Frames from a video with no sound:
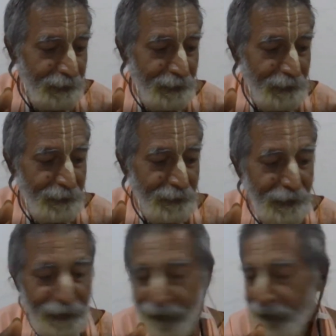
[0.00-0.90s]
He
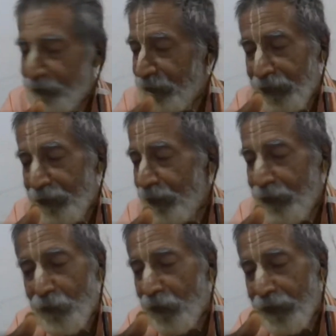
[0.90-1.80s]

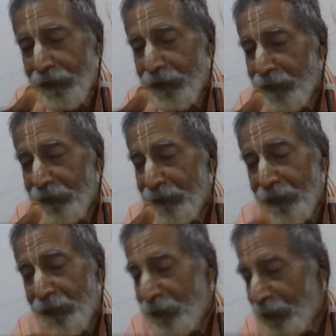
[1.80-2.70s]
didn't want
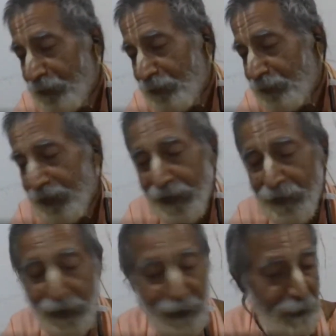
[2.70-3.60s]

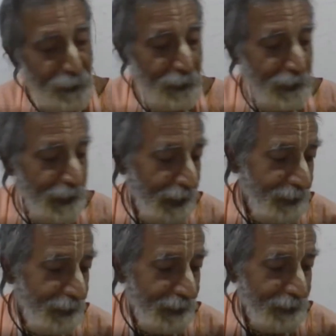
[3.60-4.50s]
Chaitanya Mahaprabhu to
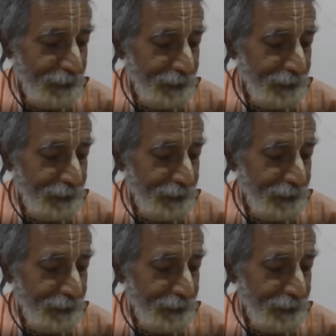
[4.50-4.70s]
carry that.